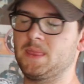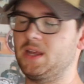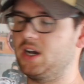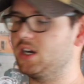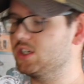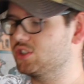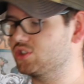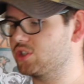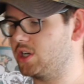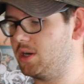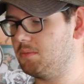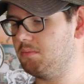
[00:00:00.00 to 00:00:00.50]

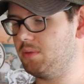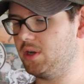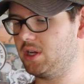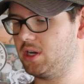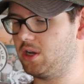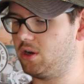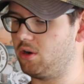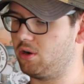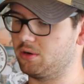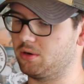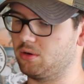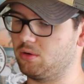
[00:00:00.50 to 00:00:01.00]
I try and put
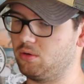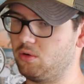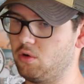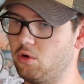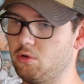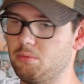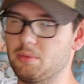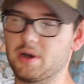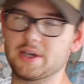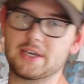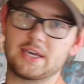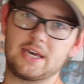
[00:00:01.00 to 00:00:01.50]
it on
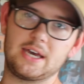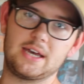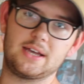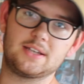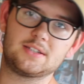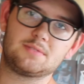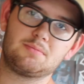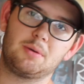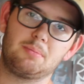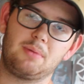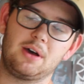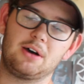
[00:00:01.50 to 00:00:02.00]
all my
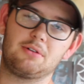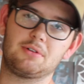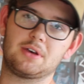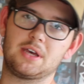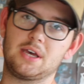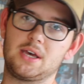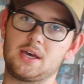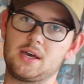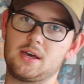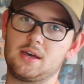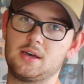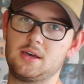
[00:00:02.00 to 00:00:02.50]
kits, my belt
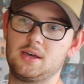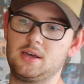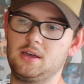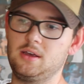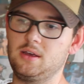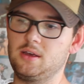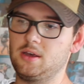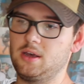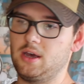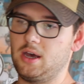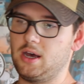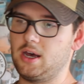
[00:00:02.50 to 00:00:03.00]
kit,
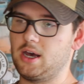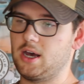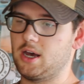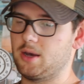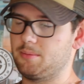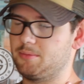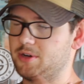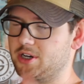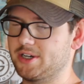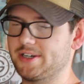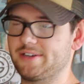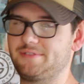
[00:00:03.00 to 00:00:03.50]

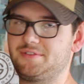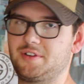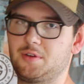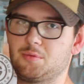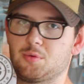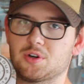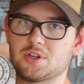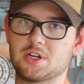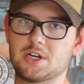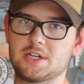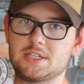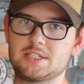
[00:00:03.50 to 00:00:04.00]
my
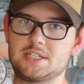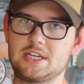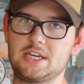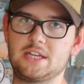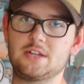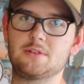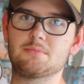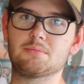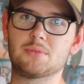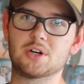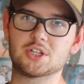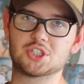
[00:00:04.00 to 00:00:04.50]

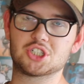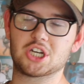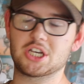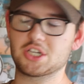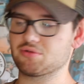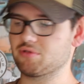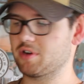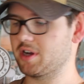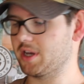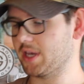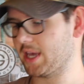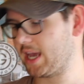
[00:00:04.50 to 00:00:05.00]
LV119, my
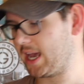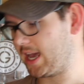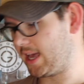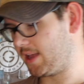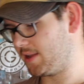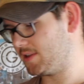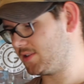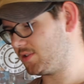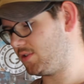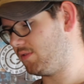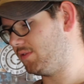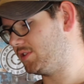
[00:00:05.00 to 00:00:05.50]
chest rig,
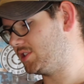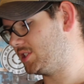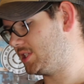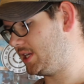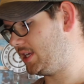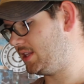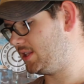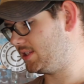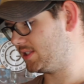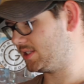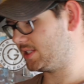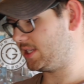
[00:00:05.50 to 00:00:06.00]
and
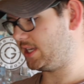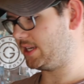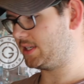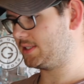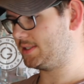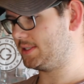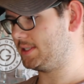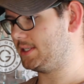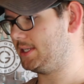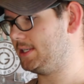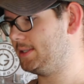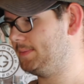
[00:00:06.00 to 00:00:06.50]
obviously
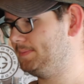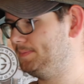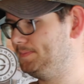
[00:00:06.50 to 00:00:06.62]
Slickster.